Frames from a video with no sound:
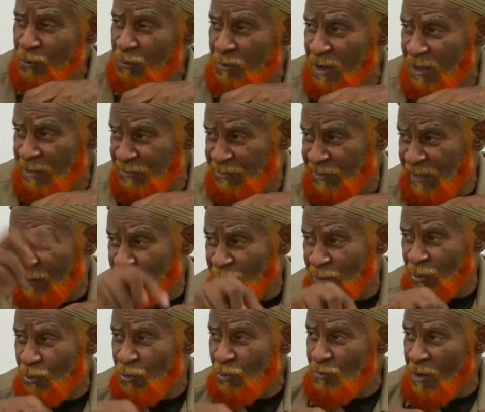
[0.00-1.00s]
Umar said.
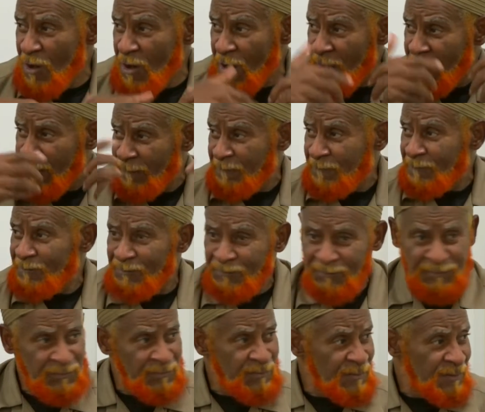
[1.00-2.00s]
When Umar,
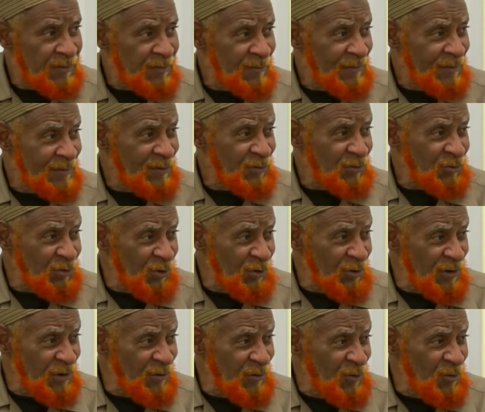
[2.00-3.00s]
the
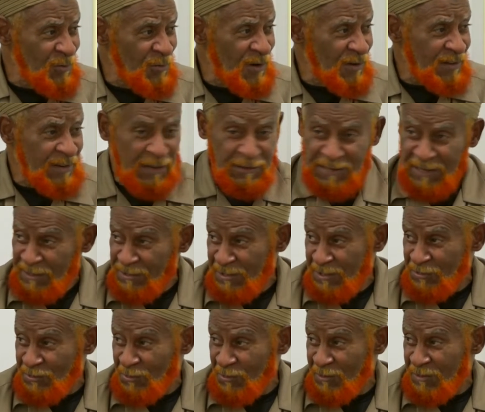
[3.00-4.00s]
story of Umar, can I tell you
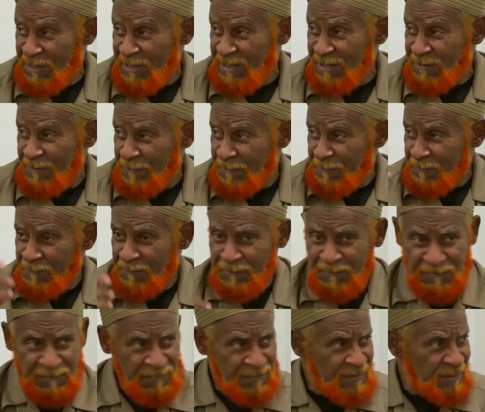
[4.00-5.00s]
the story again?
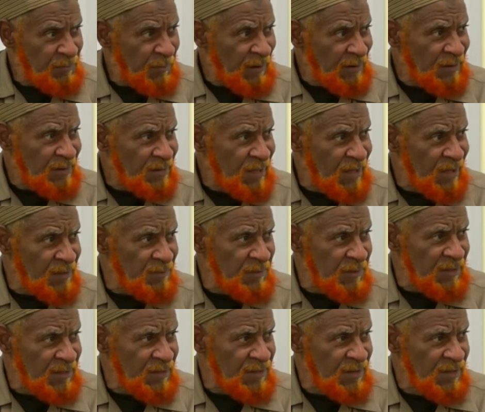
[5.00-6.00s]
Yes. SubhanAllah,
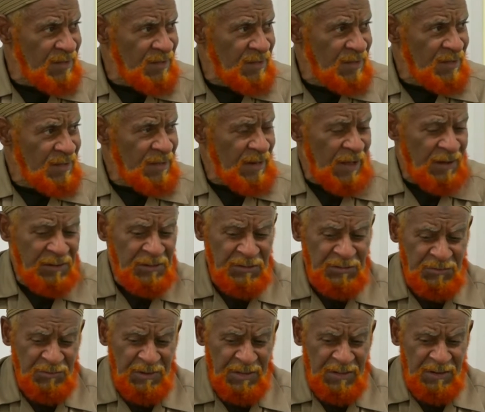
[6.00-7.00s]
man. In our
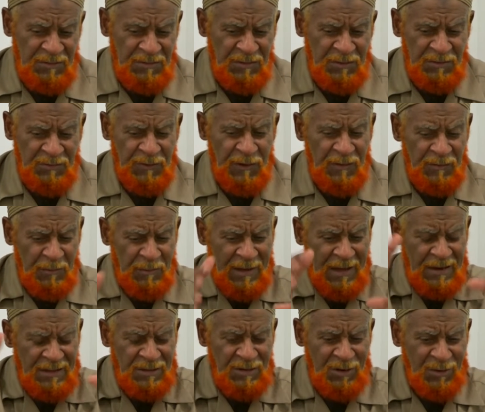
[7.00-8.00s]
history, it's good for
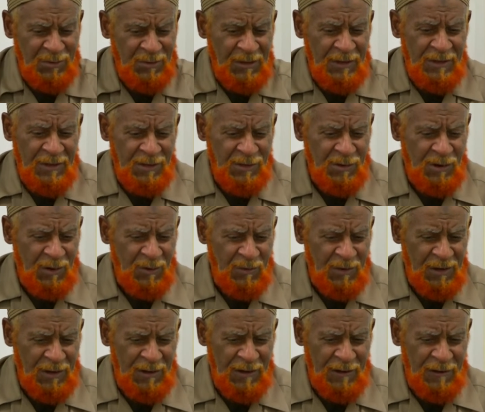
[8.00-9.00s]
everybody.
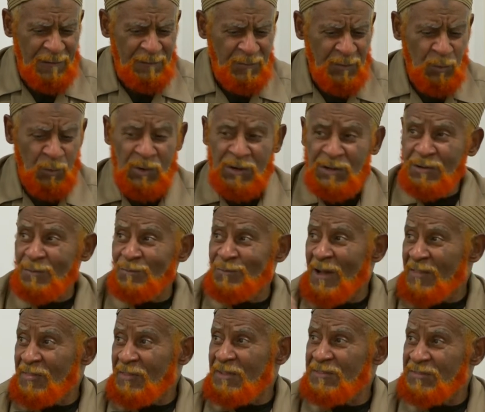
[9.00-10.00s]
One of the
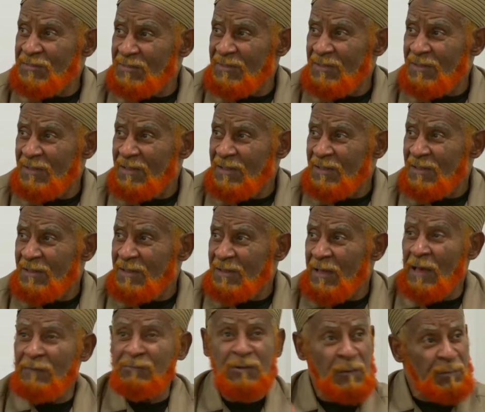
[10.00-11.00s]
brothers
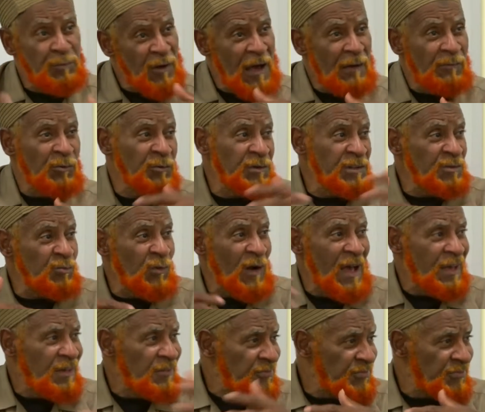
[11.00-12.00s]
having a problem with his
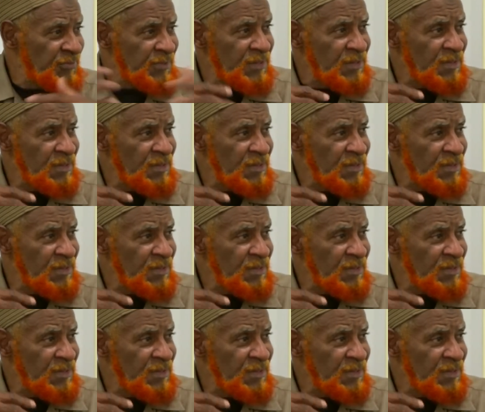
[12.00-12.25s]
wife.